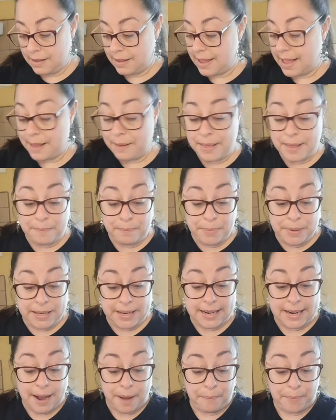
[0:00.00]
and then beat
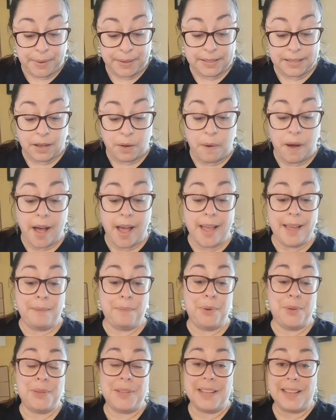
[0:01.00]
it up. So I
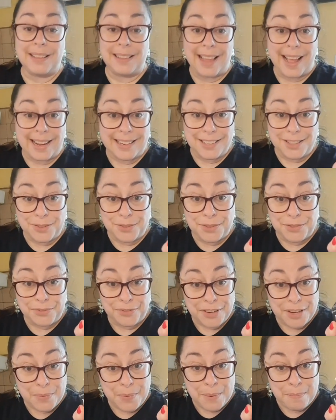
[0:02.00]
am using a
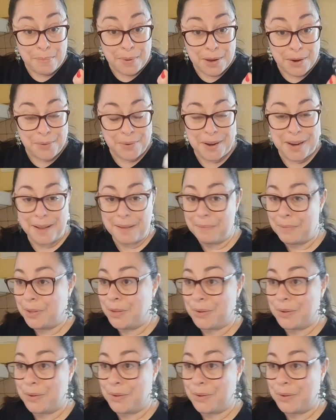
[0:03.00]
lactose-free whipping cream.